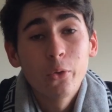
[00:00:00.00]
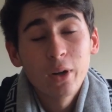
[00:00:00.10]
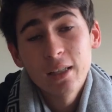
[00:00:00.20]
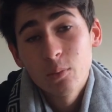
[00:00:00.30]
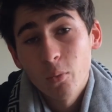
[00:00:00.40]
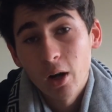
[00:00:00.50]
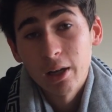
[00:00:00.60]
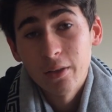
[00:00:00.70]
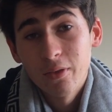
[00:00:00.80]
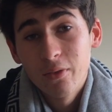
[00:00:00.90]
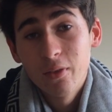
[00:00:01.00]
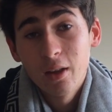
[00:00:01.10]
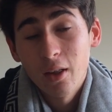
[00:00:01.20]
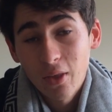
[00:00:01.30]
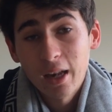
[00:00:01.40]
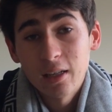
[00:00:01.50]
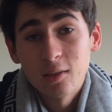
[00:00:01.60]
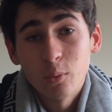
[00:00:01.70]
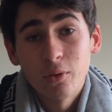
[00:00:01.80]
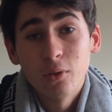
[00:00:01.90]
the reason why that
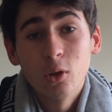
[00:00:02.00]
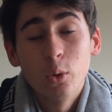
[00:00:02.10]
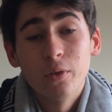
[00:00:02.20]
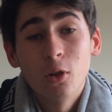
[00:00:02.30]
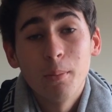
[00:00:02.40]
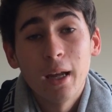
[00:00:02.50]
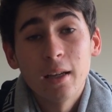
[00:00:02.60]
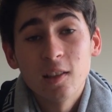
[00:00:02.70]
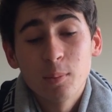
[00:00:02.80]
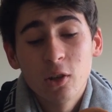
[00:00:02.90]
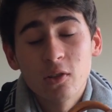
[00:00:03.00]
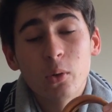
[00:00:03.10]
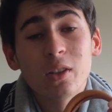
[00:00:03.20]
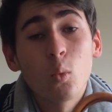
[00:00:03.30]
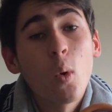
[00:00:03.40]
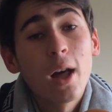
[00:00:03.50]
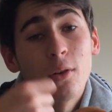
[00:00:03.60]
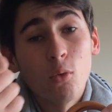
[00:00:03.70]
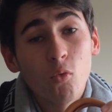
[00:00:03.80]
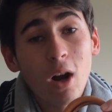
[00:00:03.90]
is with Louis Vuitton bags is because there is
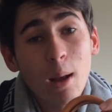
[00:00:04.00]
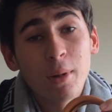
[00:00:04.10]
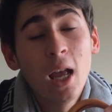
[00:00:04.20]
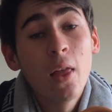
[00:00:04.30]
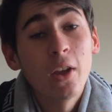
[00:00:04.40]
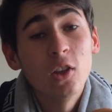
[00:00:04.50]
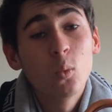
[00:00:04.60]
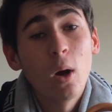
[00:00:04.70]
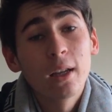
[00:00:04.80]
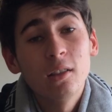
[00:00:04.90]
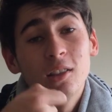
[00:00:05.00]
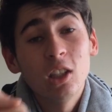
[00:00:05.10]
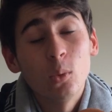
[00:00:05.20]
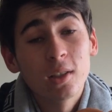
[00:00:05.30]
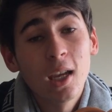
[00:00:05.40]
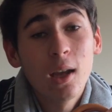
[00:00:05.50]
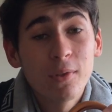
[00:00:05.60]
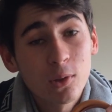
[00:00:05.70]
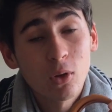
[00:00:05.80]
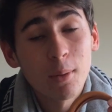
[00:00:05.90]
one wrap. They use one continuous
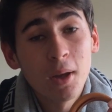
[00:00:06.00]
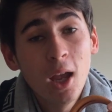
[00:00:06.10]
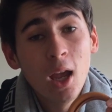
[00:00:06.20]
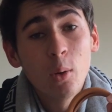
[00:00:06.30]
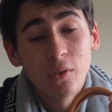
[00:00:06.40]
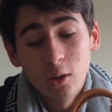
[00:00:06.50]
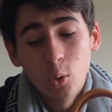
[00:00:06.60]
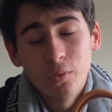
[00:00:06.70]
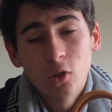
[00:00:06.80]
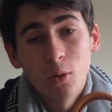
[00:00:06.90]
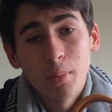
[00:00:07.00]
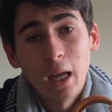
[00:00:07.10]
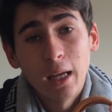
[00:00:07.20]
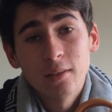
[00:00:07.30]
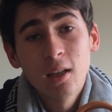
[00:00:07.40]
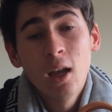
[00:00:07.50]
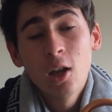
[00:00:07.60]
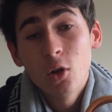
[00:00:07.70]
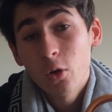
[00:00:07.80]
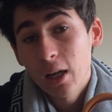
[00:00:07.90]
canvas wrap with their Louis Vuitton bags.
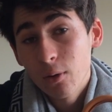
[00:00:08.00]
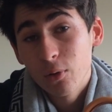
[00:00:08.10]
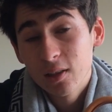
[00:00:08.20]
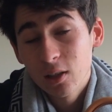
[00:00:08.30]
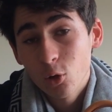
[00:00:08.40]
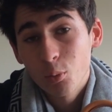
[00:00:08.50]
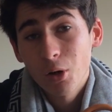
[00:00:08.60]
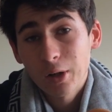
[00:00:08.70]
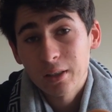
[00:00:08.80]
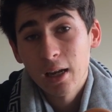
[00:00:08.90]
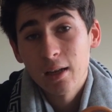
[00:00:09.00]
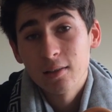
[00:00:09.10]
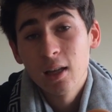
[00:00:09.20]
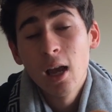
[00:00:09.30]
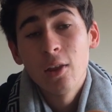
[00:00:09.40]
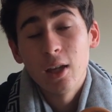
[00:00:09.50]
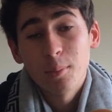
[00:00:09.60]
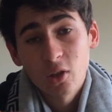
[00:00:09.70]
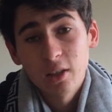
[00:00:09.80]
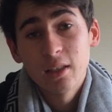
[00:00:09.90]
Not every single product has the
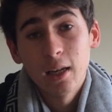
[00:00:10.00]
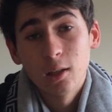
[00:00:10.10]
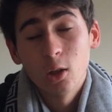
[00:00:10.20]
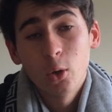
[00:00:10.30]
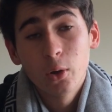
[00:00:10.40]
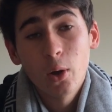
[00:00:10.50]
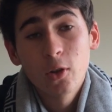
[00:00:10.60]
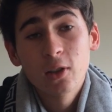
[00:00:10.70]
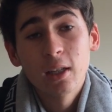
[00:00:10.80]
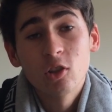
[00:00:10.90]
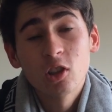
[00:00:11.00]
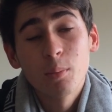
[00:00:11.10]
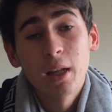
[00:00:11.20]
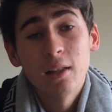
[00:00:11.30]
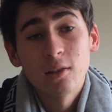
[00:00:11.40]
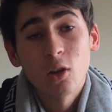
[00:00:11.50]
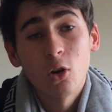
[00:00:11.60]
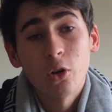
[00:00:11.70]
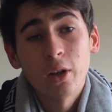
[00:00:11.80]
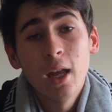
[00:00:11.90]
upside down logos. It just depends
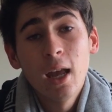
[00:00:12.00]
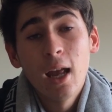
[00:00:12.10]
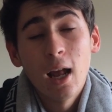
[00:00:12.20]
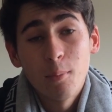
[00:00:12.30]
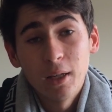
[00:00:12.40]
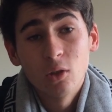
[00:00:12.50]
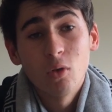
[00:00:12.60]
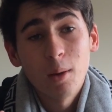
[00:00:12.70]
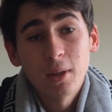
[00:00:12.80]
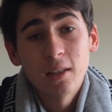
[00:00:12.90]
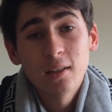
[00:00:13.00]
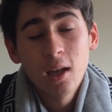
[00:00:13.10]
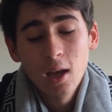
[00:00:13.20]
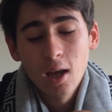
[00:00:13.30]
on how big the wrap is.